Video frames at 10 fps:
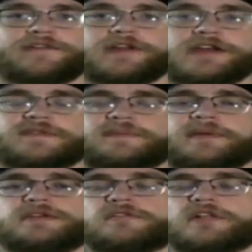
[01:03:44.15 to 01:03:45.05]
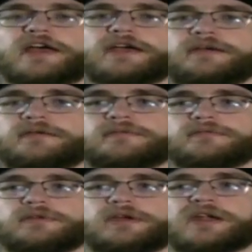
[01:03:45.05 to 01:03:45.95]
But yeah, you're free to have any
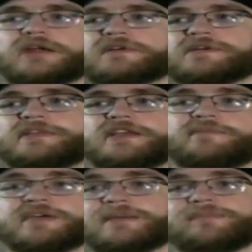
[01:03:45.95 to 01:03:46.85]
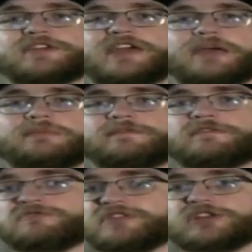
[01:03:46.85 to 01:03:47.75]
kind of opinion you'd like. And I
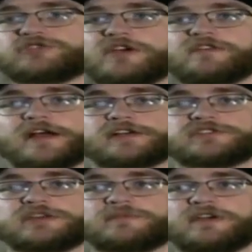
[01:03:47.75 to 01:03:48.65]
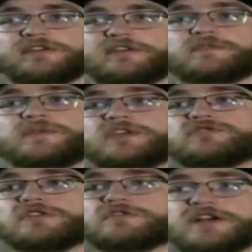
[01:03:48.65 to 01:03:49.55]
recommend that you pick up the game if you really enjoy
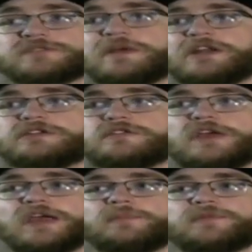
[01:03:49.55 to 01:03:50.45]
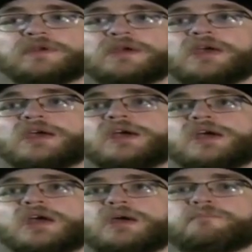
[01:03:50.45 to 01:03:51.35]
Crash Team Racing, if you really enjoy Crash
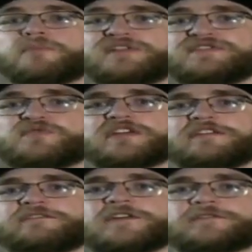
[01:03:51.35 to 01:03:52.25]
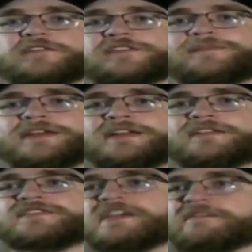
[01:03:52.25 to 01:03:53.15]
Bandicoot games, but if
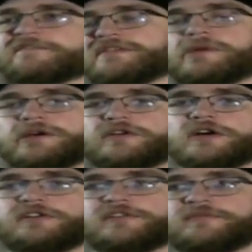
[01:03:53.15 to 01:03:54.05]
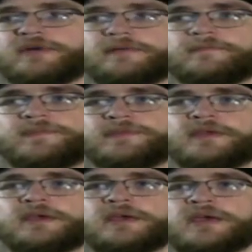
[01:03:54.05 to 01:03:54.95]
you want to feel for something that's different than
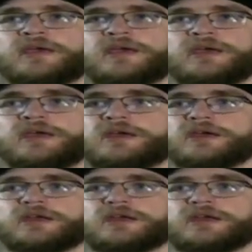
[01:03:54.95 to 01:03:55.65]
Mario Kart as well.